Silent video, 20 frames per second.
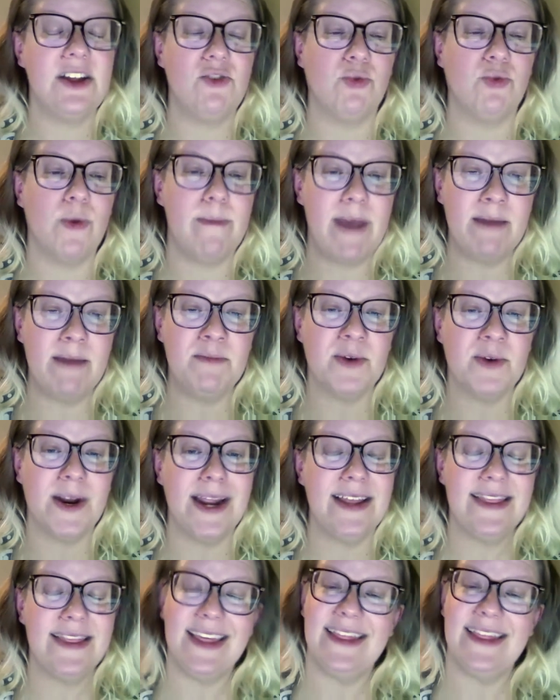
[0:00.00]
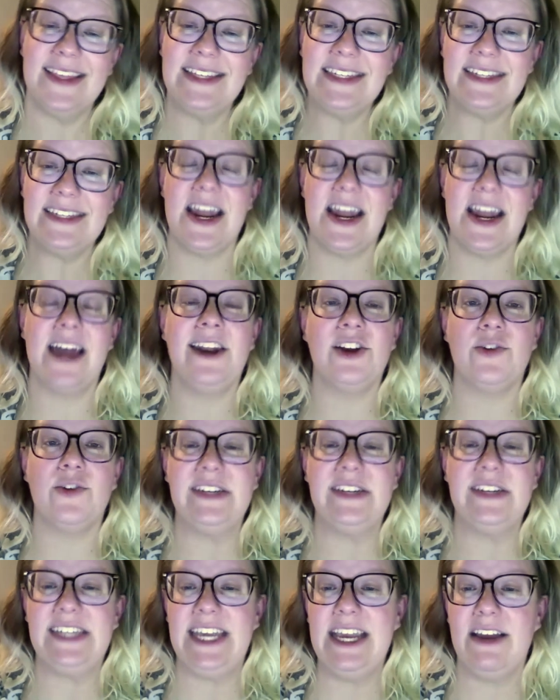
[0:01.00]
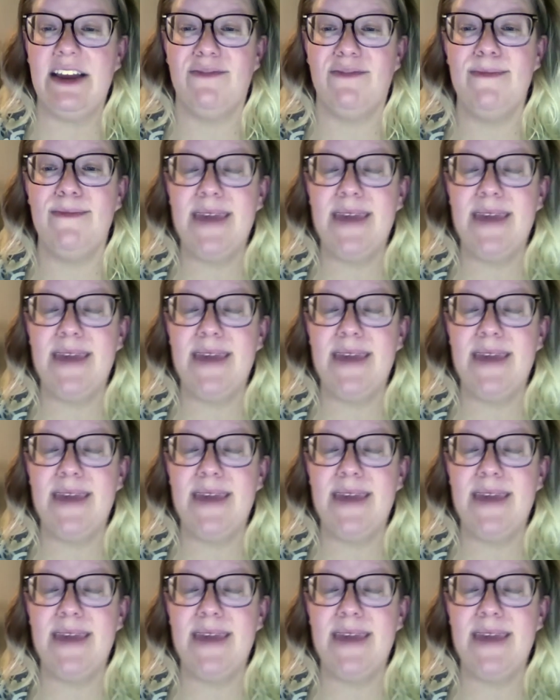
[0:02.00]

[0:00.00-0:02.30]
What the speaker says: remembering that this is not a critique of